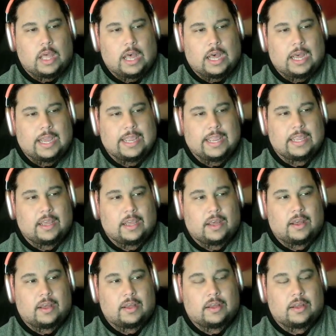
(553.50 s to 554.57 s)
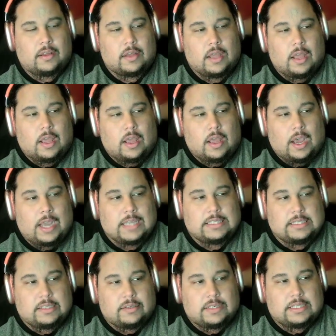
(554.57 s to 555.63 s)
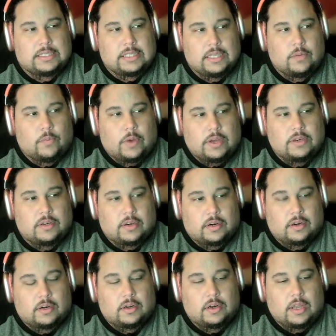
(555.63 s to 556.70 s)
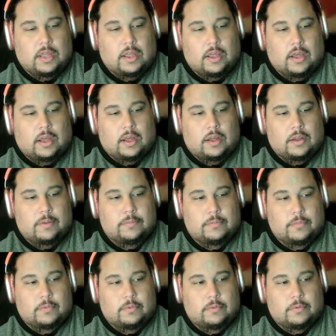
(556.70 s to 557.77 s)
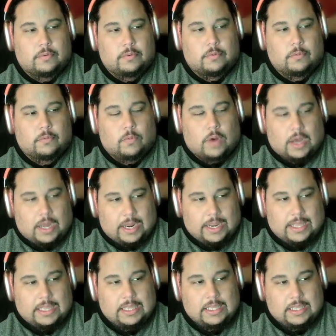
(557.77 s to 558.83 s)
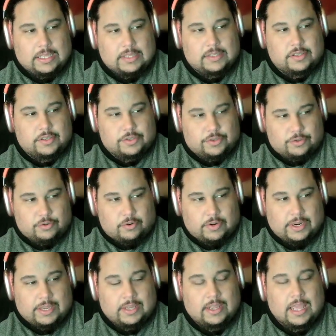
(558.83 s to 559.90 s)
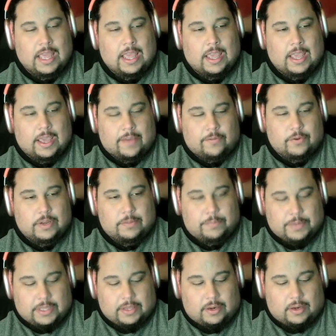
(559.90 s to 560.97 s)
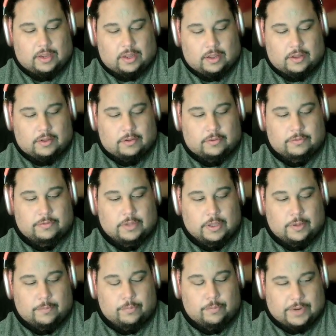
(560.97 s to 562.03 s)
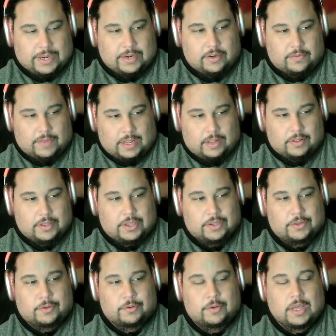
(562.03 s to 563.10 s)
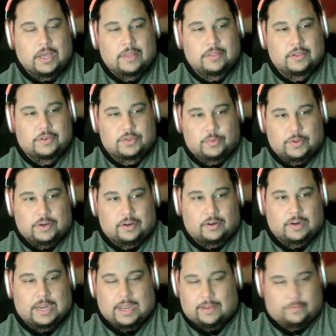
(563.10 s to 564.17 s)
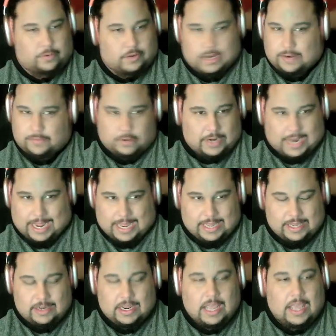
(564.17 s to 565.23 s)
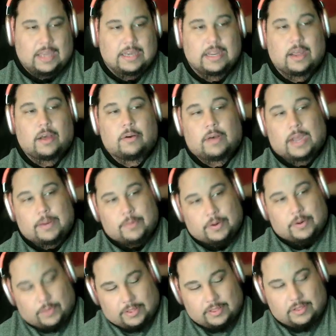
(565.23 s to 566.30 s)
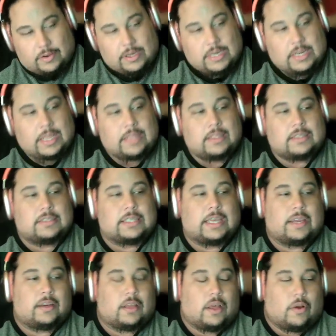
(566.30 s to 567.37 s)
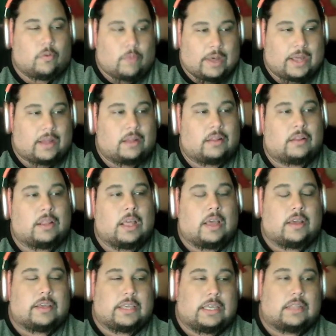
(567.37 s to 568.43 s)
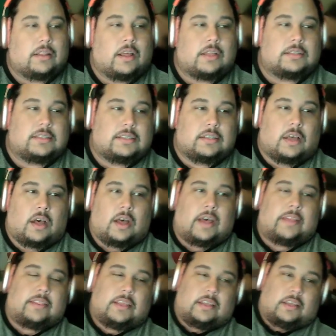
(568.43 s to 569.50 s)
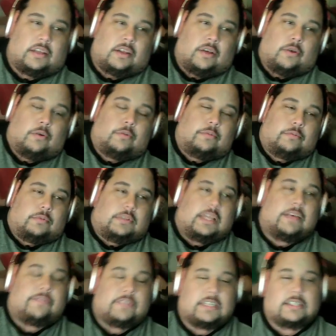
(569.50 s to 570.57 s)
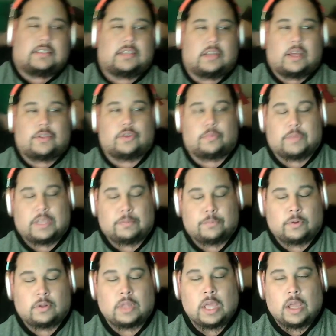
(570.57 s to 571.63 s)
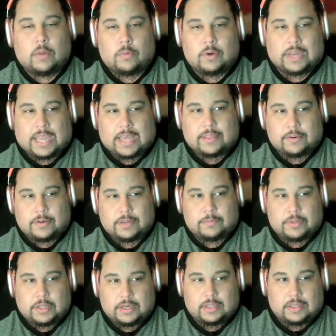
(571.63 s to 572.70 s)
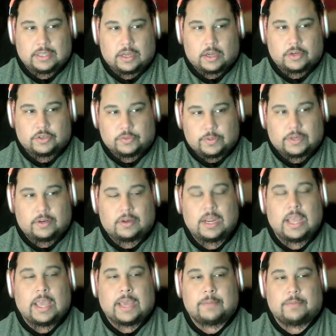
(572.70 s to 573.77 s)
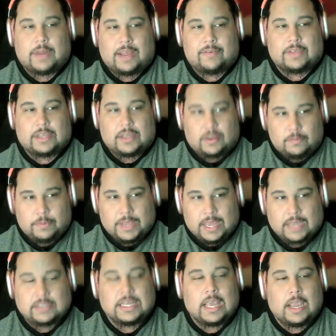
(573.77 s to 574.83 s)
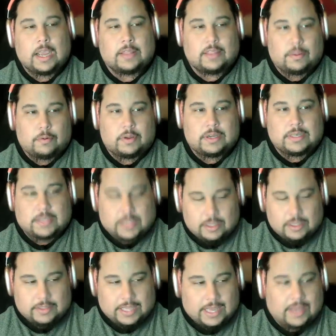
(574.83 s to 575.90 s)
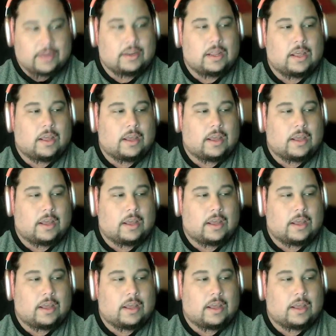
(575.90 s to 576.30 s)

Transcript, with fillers: I uh I seriously wonder um why he is destroying every bit of brand value that Twitter ever ever had. Now, I read one theory today that said, well, Elon saw that, you know, leftists and other people were gathering politically on Twitter and were having an impact, and they wanted to kill that.